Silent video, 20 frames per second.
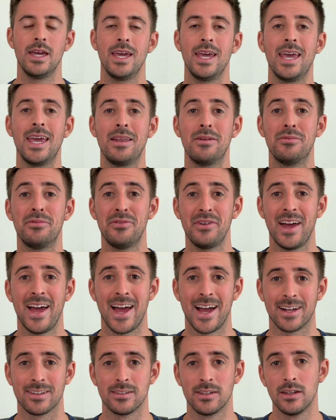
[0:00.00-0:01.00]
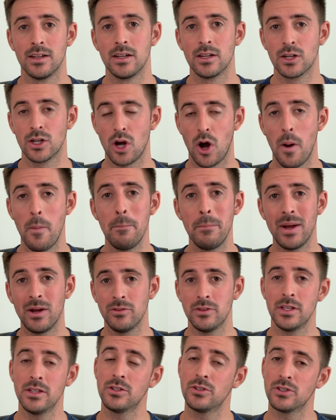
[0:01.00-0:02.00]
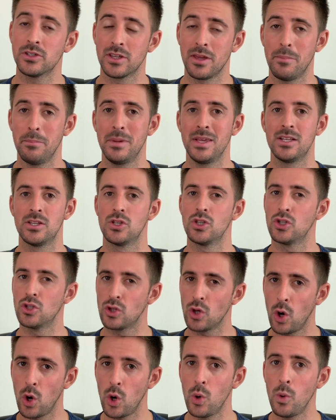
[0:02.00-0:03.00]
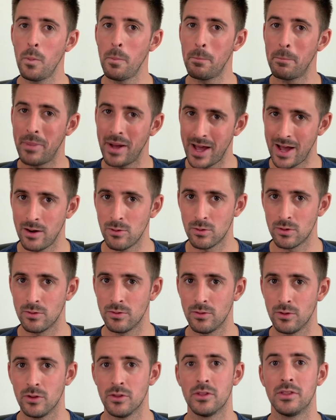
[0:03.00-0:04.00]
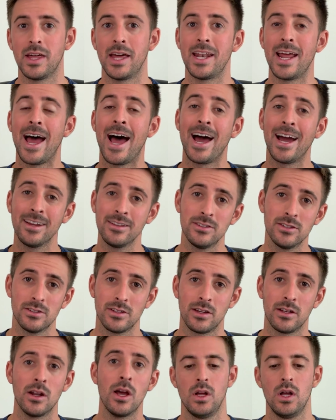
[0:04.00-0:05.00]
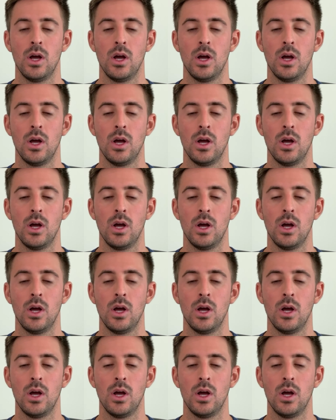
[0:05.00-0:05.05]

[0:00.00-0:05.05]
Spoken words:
In fact, compound interest can be so powerful that Einstein,